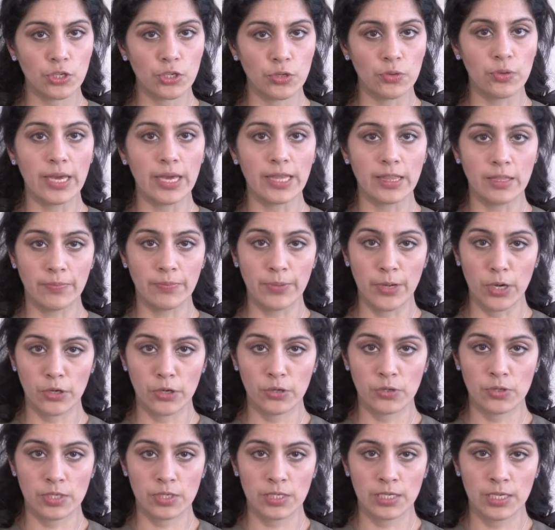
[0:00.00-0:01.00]
to you in the
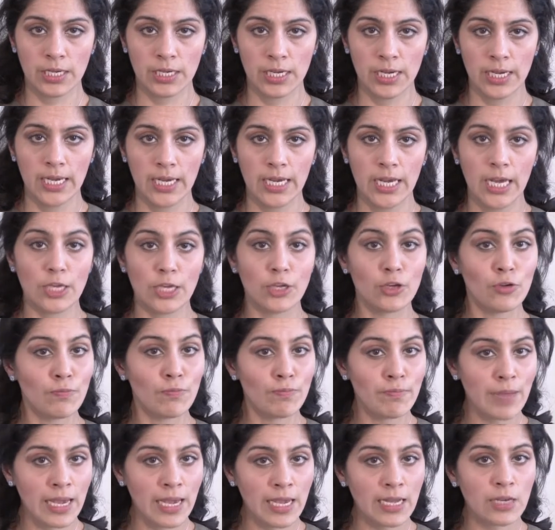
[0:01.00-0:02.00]
post. You
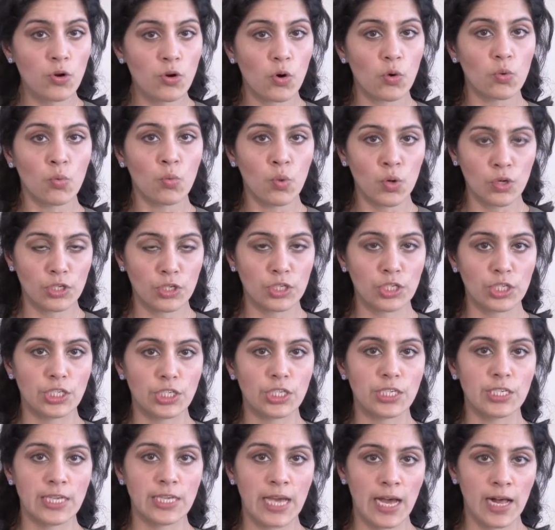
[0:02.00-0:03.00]
may not want
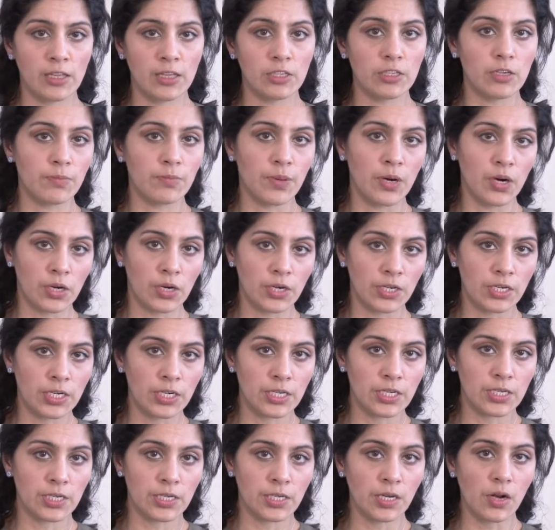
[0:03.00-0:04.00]
to tell your
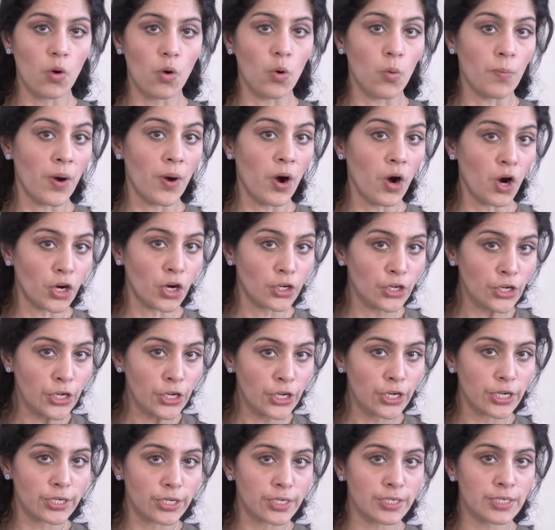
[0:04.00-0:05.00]
partner or
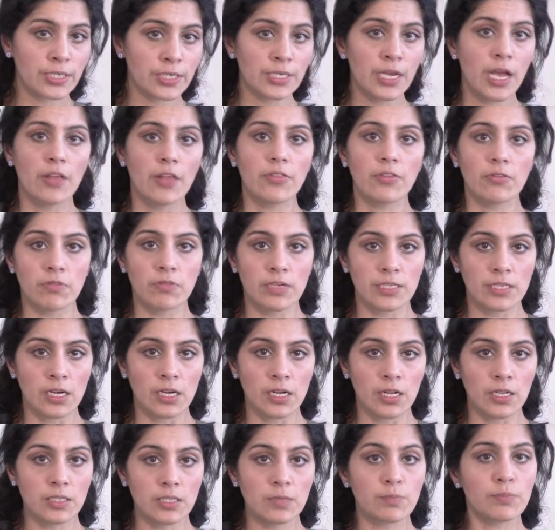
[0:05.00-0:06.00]
partners the
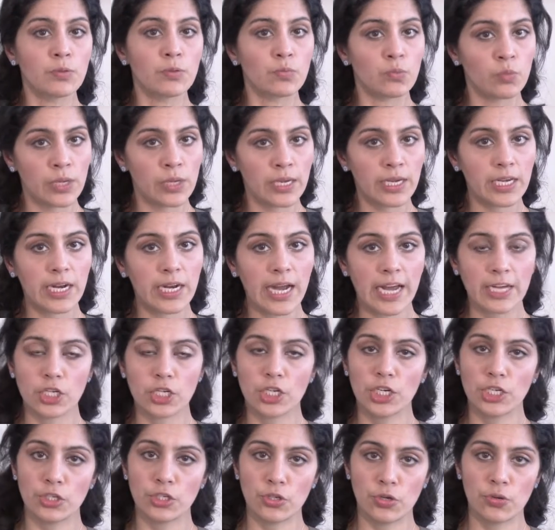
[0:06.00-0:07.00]
results, but we can
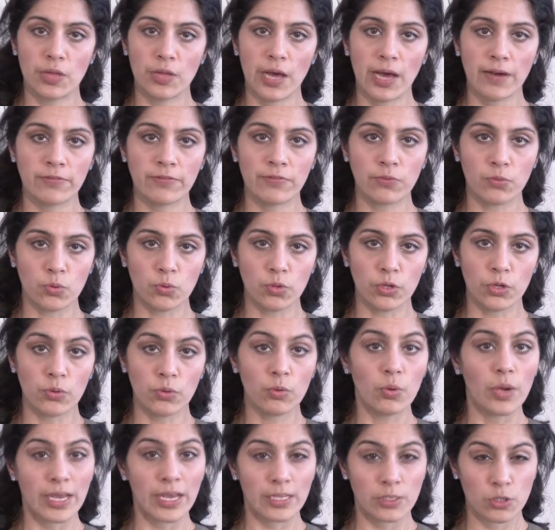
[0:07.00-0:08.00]
actually do that for
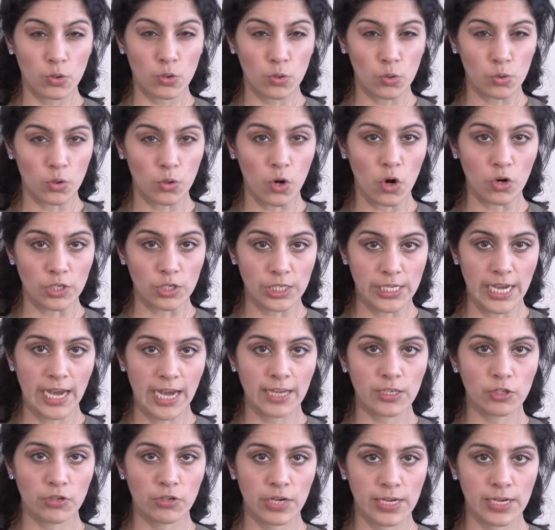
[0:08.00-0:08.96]
you. It's called contact